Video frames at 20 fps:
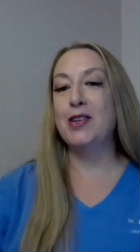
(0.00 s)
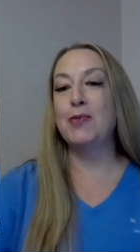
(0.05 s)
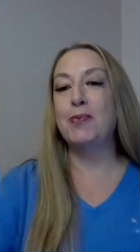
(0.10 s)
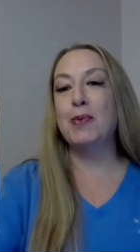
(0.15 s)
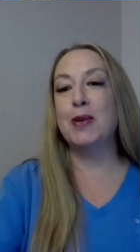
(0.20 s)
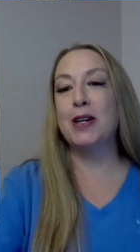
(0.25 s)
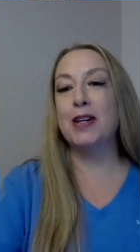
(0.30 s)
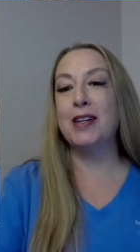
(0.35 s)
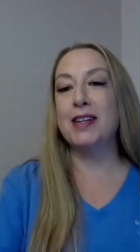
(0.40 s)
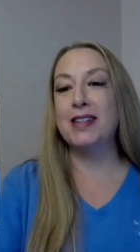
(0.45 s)

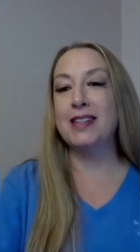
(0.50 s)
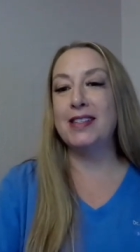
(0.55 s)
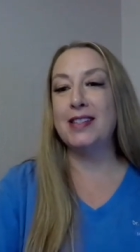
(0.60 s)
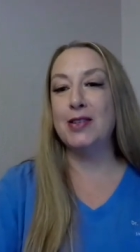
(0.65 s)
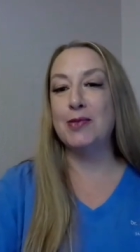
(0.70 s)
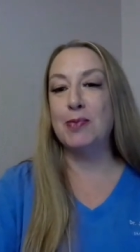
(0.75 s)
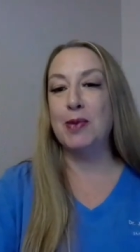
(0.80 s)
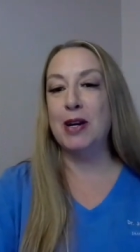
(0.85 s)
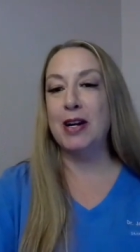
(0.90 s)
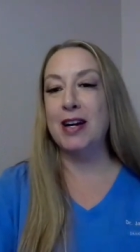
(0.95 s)
super,
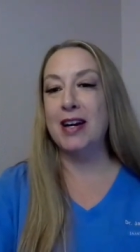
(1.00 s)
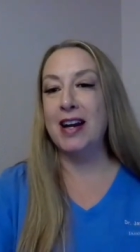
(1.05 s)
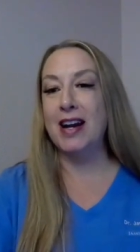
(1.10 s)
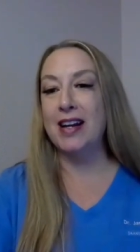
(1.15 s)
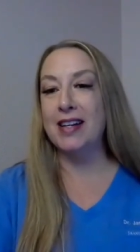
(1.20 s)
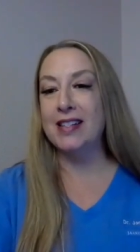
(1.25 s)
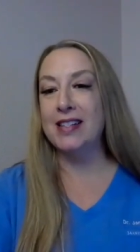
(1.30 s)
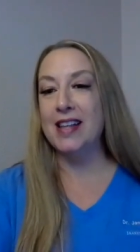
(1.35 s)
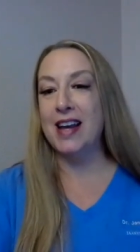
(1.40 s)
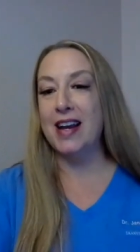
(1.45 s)
super
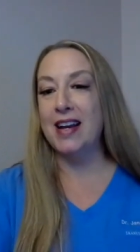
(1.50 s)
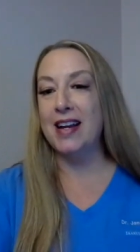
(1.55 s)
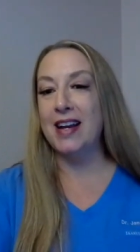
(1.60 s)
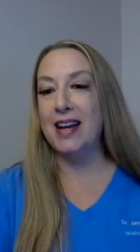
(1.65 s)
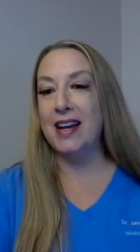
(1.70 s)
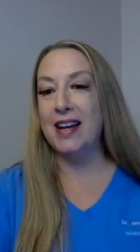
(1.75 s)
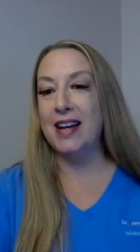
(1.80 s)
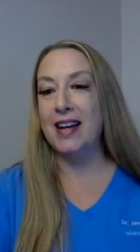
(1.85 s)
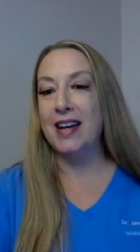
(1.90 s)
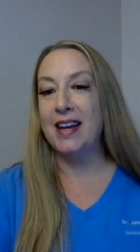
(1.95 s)

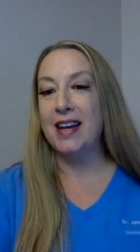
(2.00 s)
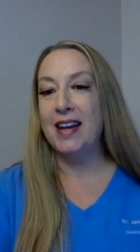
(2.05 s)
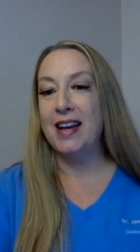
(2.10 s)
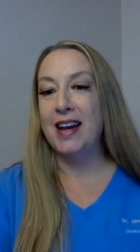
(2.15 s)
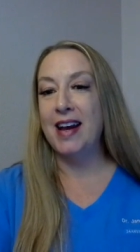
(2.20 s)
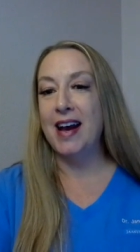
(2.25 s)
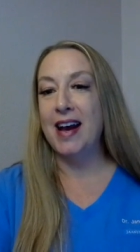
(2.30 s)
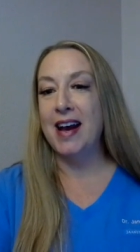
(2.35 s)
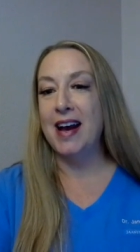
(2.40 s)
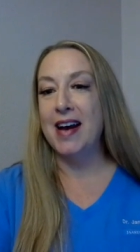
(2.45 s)
excited
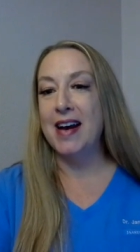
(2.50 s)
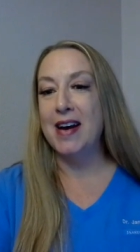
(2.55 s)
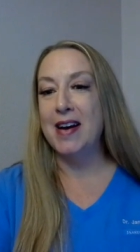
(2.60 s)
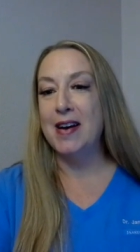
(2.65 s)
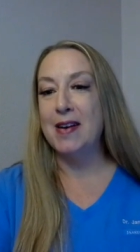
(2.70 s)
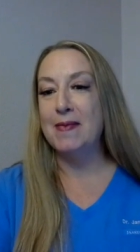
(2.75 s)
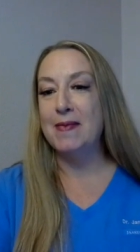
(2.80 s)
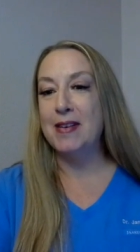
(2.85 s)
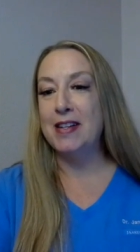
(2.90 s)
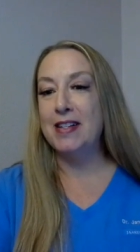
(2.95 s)

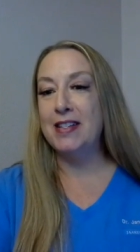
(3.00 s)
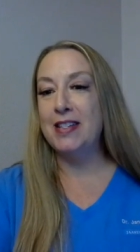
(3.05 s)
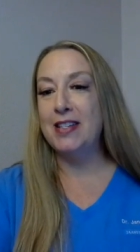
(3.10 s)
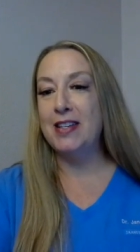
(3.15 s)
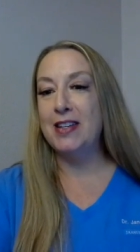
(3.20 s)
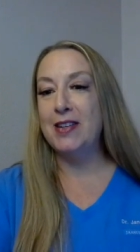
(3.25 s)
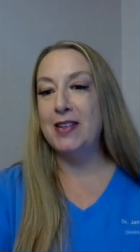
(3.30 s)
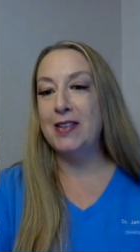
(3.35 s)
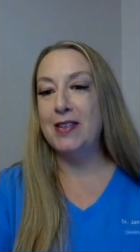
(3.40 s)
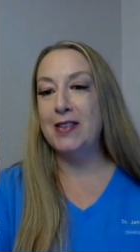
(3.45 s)
um,
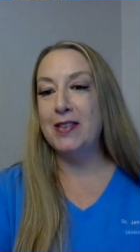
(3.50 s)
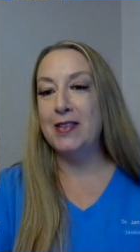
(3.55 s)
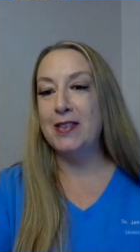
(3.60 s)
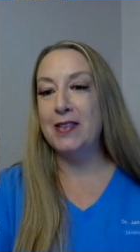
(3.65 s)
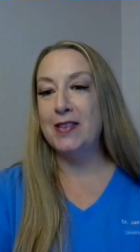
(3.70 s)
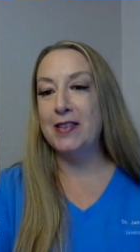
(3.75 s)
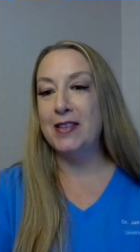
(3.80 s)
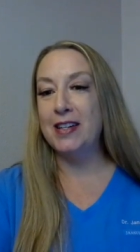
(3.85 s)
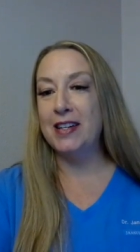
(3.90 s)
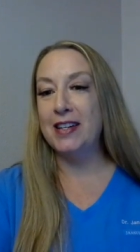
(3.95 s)

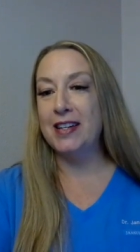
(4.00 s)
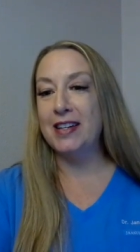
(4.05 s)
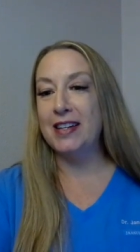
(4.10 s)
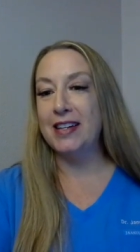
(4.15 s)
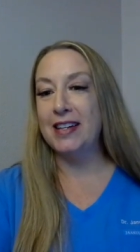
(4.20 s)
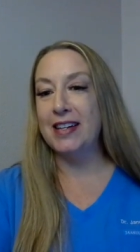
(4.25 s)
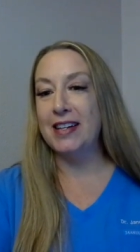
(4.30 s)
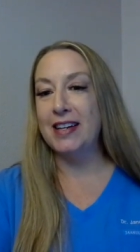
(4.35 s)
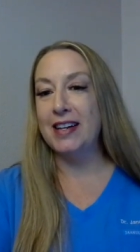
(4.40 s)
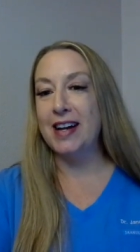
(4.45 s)
to
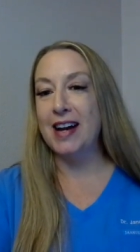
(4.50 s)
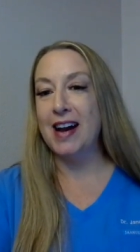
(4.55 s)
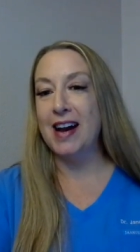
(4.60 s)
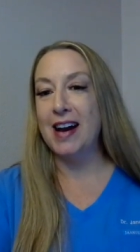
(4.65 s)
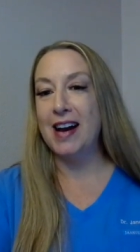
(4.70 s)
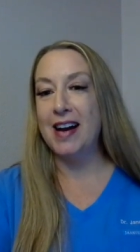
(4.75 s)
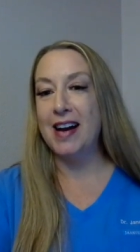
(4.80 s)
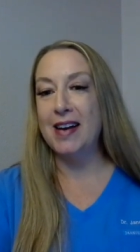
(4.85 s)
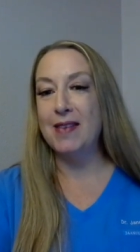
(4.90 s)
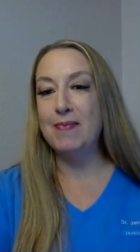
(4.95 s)

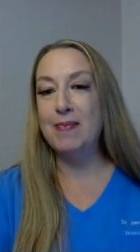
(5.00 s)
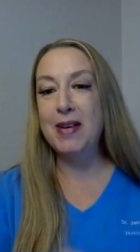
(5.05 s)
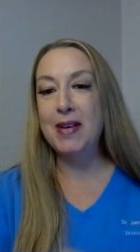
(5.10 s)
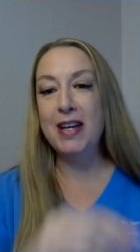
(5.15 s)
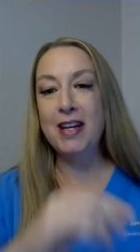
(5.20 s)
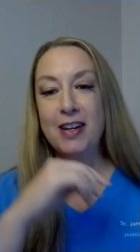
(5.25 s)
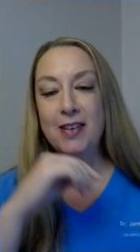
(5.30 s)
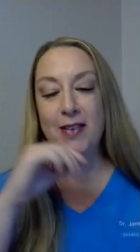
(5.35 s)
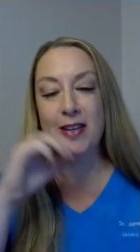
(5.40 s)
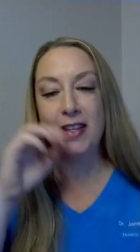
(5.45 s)
uh,
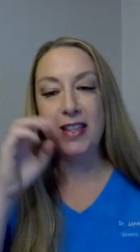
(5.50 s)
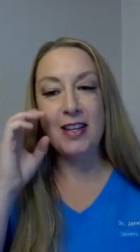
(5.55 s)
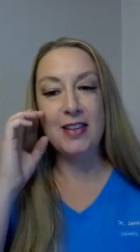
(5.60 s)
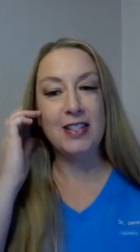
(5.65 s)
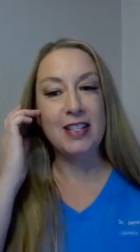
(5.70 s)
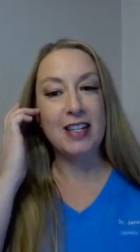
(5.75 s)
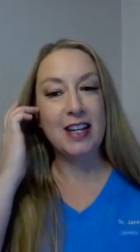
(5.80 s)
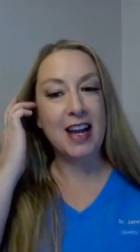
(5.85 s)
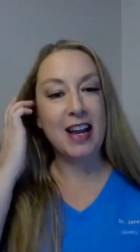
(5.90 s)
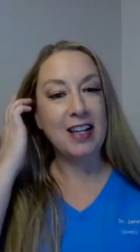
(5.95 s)
be here with
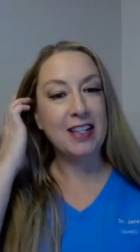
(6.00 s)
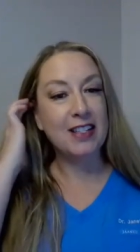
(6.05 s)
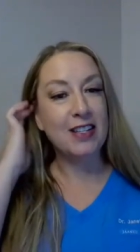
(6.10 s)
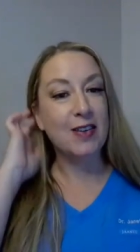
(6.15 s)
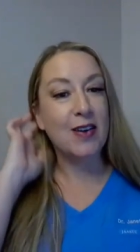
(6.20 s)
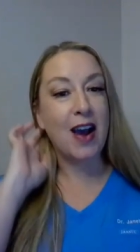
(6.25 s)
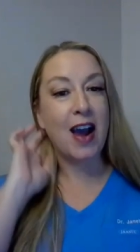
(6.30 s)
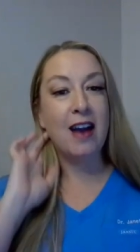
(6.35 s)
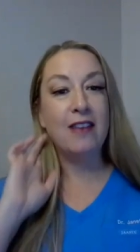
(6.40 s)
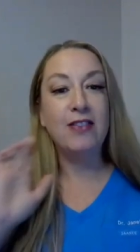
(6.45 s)
you tonight.
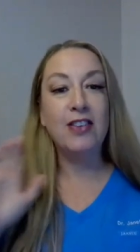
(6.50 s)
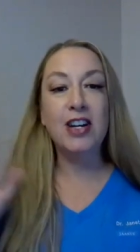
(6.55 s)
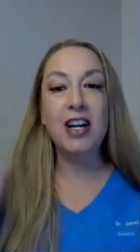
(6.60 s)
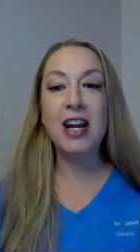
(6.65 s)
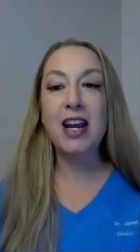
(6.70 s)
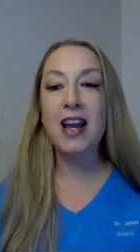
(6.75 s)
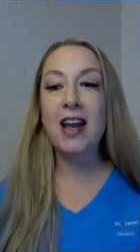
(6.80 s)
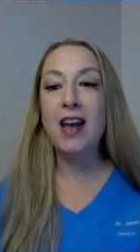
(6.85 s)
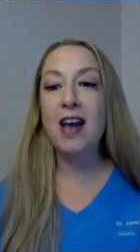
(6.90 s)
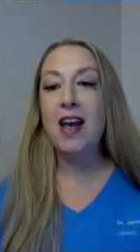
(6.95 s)
So,
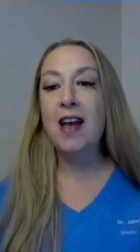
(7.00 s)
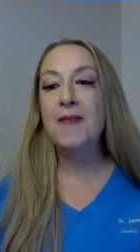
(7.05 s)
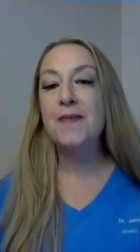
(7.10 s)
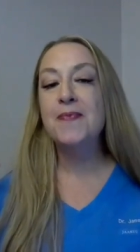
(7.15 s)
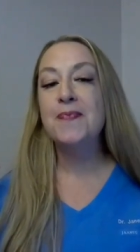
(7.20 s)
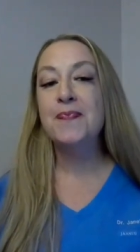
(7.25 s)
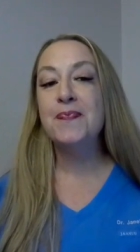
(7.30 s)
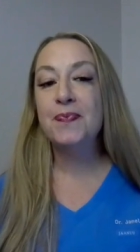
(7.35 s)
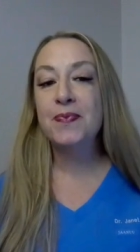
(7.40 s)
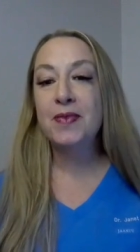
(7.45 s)
every
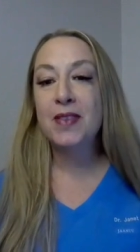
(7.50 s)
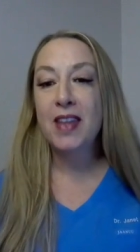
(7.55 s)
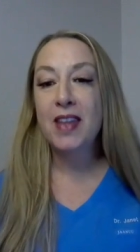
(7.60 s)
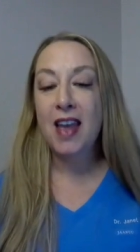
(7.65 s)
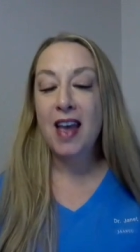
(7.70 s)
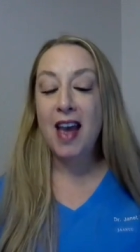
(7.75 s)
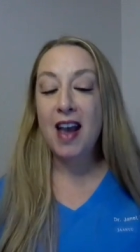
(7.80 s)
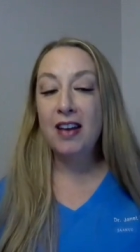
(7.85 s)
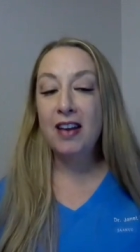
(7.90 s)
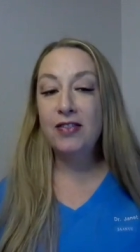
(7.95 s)

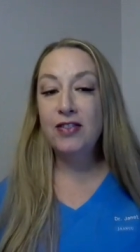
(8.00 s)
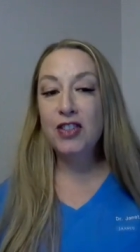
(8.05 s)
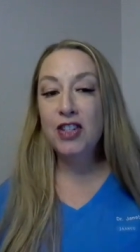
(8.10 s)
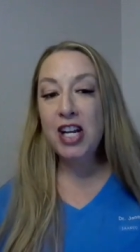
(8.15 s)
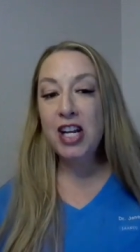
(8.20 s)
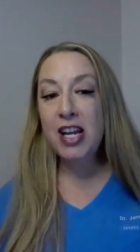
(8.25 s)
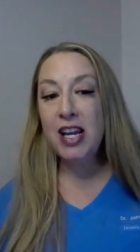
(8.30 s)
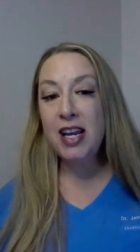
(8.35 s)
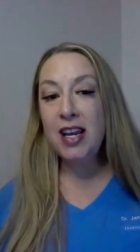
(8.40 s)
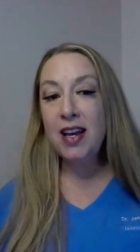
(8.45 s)

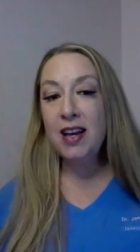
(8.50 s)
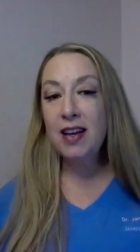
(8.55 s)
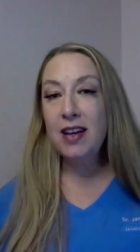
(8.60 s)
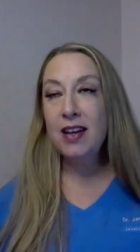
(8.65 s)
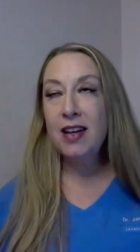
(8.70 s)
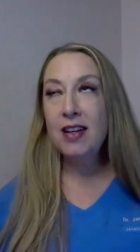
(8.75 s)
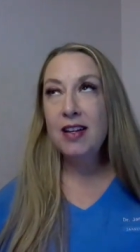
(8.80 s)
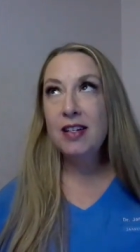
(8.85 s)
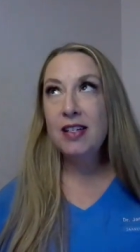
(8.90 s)
every